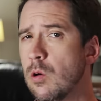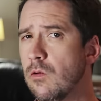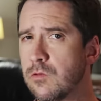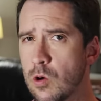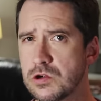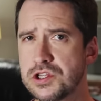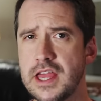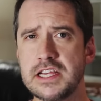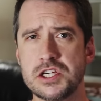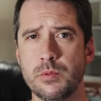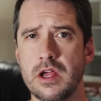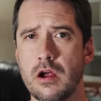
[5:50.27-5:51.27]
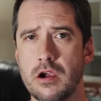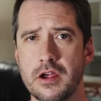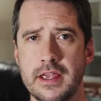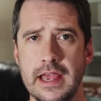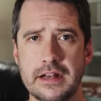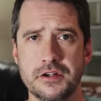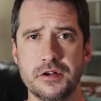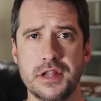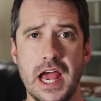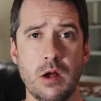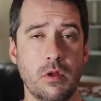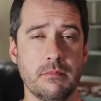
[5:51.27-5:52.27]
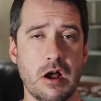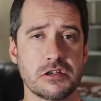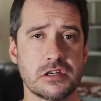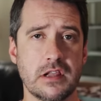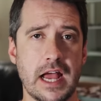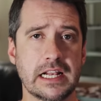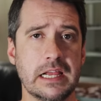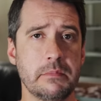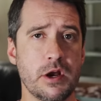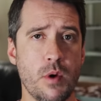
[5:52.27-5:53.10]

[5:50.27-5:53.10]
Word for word: Of course, the engine we are looking at today will most likely be